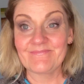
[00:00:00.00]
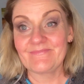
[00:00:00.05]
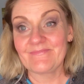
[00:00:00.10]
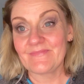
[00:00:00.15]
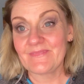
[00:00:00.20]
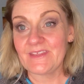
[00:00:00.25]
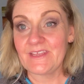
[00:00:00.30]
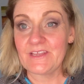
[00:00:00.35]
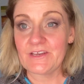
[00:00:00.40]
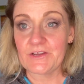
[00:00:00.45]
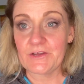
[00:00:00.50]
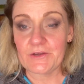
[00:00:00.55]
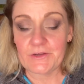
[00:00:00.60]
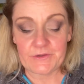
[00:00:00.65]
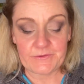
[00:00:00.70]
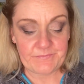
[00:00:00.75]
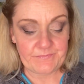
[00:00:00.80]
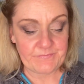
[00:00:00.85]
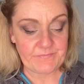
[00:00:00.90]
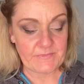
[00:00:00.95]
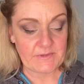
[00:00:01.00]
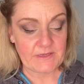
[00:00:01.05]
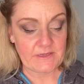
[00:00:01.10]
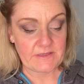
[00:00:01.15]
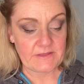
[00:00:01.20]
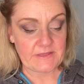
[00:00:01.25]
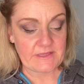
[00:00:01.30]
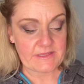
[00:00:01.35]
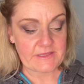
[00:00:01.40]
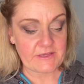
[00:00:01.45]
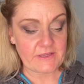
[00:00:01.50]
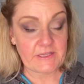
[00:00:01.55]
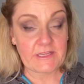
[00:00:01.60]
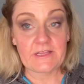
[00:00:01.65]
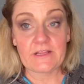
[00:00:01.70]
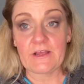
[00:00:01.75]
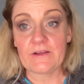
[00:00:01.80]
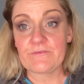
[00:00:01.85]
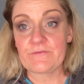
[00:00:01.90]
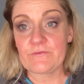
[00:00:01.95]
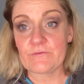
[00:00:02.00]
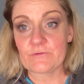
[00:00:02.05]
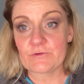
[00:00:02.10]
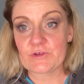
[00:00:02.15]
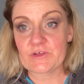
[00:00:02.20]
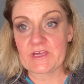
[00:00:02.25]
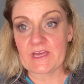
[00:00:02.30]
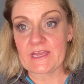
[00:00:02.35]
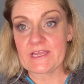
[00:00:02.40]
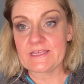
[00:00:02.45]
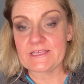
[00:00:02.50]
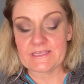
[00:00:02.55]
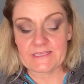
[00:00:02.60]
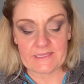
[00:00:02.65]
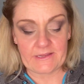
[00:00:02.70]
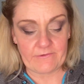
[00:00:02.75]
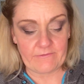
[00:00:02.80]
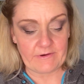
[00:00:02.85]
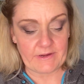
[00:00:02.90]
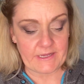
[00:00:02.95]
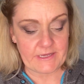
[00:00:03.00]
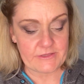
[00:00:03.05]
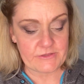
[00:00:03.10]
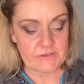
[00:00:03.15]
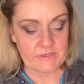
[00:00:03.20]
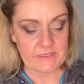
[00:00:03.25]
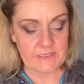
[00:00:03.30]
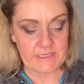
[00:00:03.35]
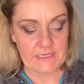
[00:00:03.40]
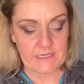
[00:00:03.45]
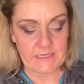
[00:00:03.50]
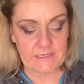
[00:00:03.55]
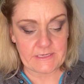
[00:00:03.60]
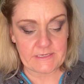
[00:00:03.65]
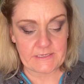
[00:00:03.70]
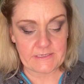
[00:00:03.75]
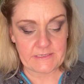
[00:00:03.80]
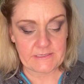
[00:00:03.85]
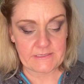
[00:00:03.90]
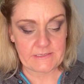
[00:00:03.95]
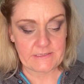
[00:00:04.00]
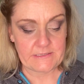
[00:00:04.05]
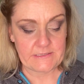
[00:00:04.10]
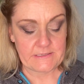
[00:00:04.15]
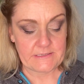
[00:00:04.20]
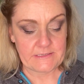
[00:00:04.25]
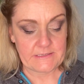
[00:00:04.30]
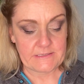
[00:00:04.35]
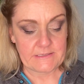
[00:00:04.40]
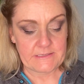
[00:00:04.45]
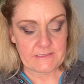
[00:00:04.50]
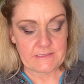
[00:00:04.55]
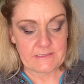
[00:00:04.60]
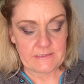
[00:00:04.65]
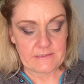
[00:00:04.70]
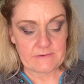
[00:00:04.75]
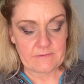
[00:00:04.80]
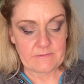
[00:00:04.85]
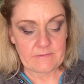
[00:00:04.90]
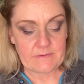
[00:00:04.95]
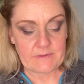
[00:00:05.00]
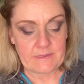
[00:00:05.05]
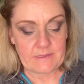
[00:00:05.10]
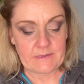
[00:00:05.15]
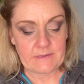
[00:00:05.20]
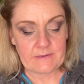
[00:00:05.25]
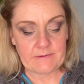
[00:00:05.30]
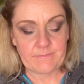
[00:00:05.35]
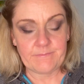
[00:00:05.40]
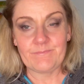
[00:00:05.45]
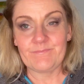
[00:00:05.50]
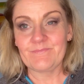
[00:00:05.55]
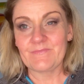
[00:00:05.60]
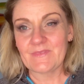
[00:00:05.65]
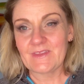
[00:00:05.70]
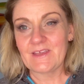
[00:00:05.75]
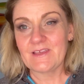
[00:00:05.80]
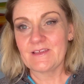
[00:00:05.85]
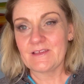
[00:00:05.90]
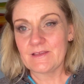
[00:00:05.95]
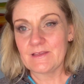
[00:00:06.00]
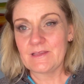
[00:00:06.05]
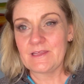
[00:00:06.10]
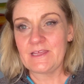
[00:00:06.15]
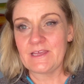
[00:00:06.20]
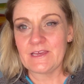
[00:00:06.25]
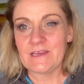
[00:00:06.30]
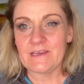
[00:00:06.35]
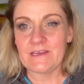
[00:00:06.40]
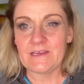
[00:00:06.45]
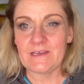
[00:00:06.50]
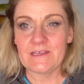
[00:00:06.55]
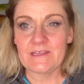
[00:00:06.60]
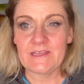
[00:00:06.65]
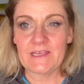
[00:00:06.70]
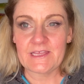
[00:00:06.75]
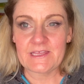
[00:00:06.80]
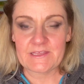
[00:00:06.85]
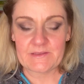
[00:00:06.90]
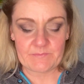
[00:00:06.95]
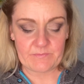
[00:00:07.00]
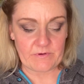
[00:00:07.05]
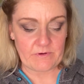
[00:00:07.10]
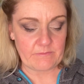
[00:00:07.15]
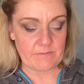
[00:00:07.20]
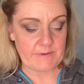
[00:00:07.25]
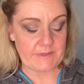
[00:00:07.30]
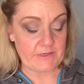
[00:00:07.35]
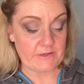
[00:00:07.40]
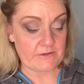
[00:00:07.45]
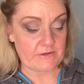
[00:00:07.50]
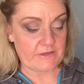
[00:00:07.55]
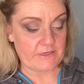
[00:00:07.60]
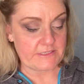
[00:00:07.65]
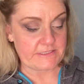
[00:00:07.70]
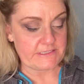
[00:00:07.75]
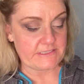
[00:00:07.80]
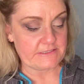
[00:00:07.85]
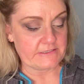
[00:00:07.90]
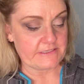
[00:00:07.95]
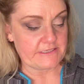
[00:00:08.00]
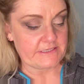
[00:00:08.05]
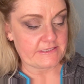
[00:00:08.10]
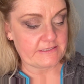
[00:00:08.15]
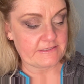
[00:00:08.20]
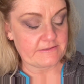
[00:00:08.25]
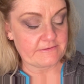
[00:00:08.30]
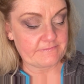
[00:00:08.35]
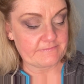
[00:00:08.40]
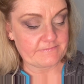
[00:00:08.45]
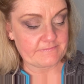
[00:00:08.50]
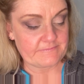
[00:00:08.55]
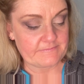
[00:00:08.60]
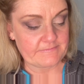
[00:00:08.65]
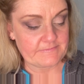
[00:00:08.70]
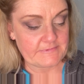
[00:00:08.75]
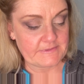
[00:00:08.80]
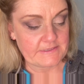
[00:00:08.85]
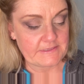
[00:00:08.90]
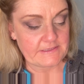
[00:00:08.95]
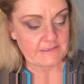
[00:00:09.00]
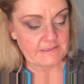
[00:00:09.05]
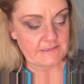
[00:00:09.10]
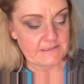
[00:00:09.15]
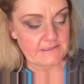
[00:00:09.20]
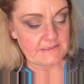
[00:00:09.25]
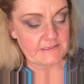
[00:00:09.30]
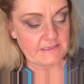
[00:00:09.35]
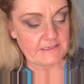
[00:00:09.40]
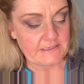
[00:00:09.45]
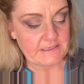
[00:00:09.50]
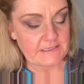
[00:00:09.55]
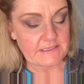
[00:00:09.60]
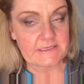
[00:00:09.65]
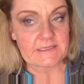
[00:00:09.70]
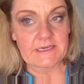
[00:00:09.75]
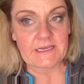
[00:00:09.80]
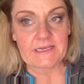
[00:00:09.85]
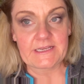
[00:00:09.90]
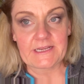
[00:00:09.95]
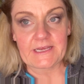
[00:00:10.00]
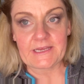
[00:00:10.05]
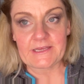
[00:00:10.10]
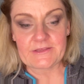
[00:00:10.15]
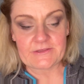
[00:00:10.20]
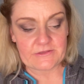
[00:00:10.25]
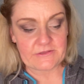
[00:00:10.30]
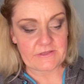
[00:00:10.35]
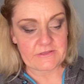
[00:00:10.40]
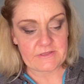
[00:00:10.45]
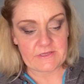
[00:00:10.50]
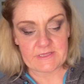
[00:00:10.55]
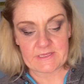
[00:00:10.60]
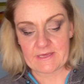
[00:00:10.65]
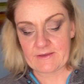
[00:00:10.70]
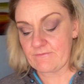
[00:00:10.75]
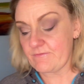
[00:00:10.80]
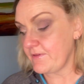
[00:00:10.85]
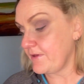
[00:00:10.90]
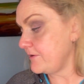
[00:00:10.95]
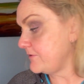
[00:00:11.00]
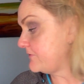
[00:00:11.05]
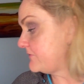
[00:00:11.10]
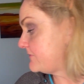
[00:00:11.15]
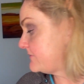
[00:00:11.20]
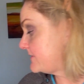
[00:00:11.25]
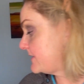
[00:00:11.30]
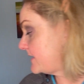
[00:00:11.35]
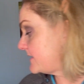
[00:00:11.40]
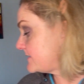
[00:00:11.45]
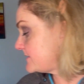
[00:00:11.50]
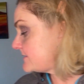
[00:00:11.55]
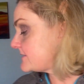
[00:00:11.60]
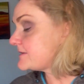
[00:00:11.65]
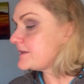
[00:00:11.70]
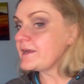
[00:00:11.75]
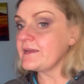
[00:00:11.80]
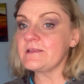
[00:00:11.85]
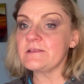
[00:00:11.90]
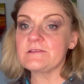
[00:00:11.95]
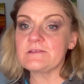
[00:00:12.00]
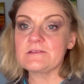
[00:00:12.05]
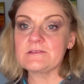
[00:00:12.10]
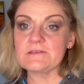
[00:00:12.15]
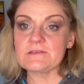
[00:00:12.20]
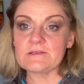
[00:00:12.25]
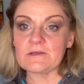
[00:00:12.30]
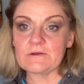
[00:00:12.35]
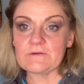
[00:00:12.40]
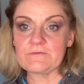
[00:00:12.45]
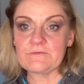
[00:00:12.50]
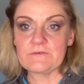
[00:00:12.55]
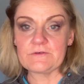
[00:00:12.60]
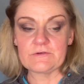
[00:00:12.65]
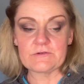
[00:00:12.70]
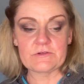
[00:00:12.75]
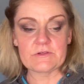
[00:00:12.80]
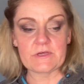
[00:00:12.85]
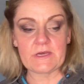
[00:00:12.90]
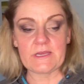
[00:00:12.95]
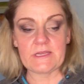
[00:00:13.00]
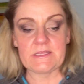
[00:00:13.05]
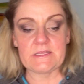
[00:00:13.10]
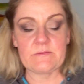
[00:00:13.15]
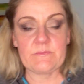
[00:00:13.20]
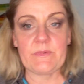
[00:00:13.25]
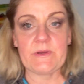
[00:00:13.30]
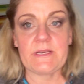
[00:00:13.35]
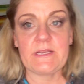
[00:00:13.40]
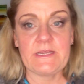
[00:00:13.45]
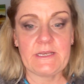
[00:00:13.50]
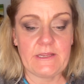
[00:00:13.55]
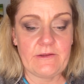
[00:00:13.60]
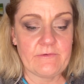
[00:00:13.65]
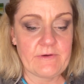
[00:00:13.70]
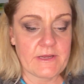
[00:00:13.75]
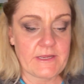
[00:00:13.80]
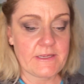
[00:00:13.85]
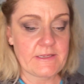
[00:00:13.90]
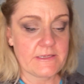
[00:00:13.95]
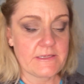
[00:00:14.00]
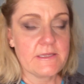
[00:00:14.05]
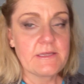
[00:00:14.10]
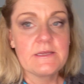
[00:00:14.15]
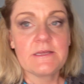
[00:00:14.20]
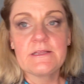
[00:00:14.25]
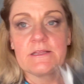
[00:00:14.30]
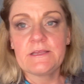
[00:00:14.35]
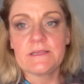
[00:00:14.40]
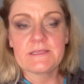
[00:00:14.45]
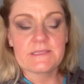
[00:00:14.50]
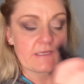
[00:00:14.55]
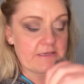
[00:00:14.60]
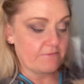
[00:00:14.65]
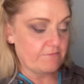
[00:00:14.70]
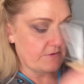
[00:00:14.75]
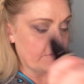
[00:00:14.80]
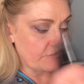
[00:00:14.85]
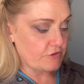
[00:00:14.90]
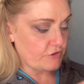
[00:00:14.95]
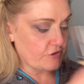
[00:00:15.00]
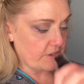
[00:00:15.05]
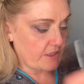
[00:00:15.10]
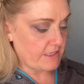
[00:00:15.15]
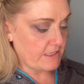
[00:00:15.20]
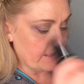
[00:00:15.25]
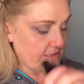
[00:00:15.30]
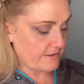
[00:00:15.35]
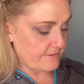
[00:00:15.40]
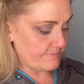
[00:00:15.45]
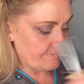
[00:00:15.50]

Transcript: you know, there's only like 4 shades in their range, I think. Yeah, that's probably not ideal, is it? In this day and age to just have those that so few shades. But anyway, let's give it a shake.